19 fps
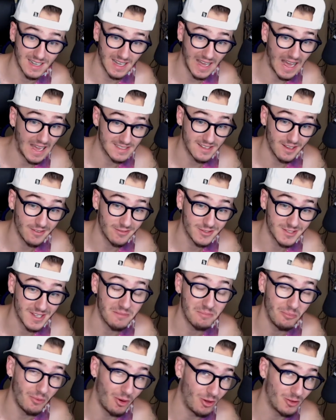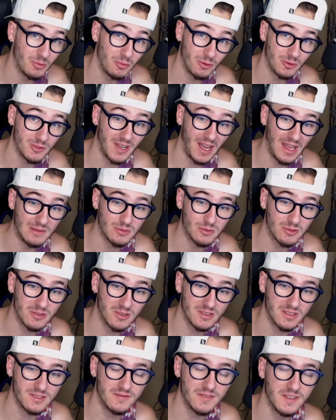as I've said multiple times
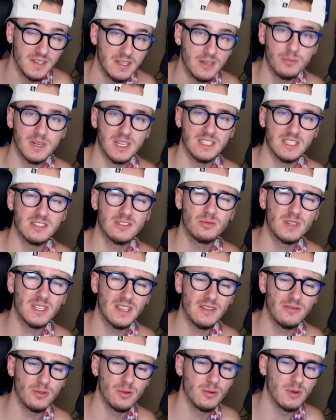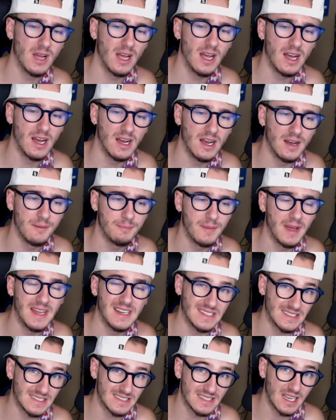throughout this video, but I just want to give you an
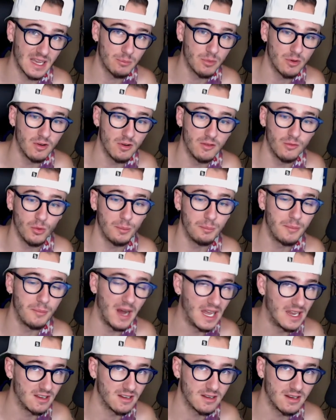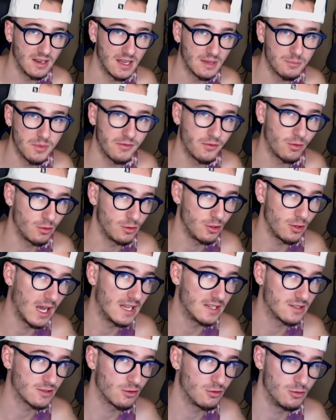example of what mine looked like before you
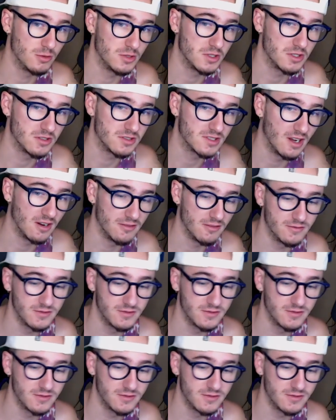guys go do it yourselves.